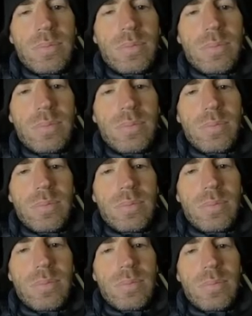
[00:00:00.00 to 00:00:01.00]

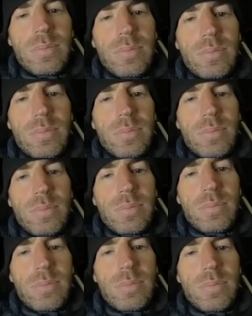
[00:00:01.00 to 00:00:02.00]

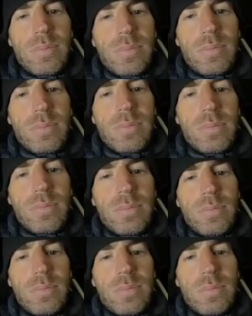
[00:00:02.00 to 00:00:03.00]

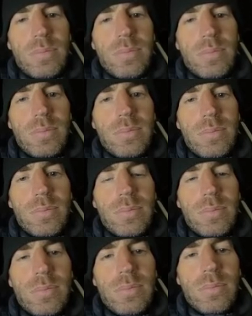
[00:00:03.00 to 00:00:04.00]

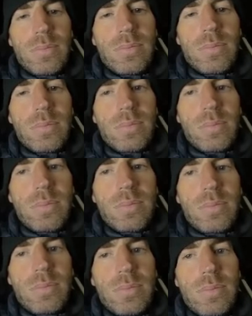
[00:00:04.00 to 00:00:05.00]

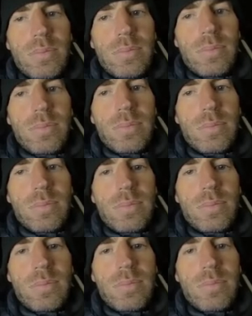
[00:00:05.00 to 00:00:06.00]

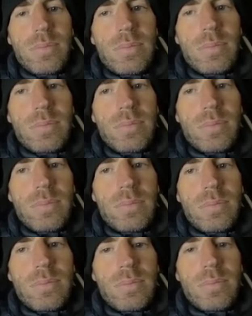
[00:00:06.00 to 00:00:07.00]

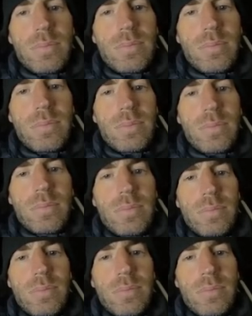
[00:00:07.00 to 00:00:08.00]
(not speaking)